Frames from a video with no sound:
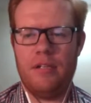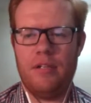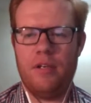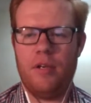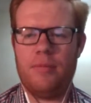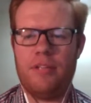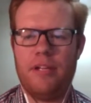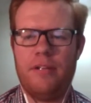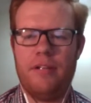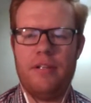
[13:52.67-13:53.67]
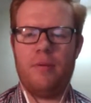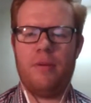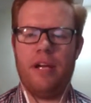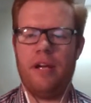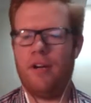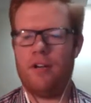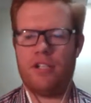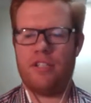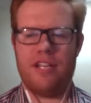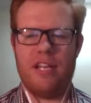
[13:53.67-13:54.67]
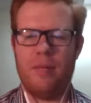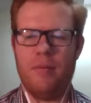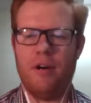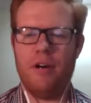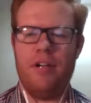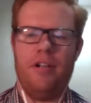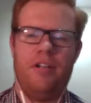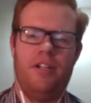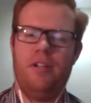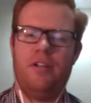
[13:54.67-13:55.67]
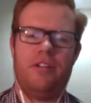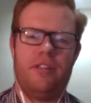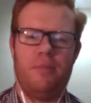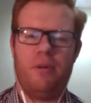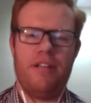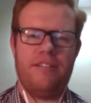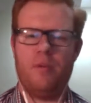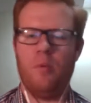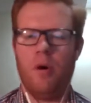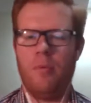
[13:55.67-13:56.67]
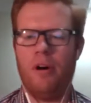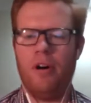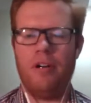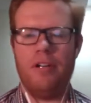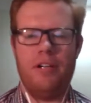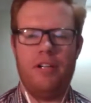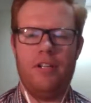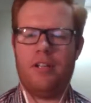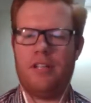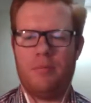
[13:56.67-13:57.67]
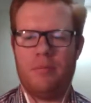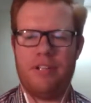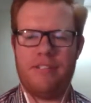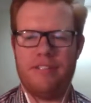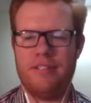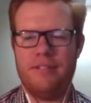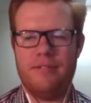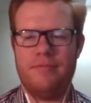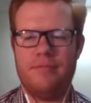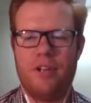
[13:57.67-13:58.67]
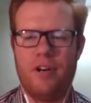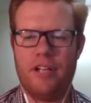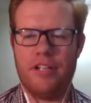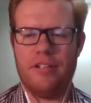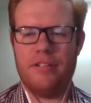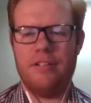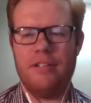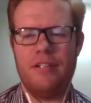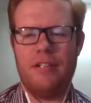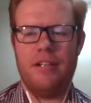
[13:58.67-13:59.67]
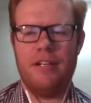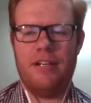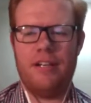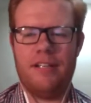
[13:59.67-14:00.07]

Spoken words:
You know what I'm saying? Like we got a Hershey's candy bar. You look at the price at Walmart. You look at the price at Target, and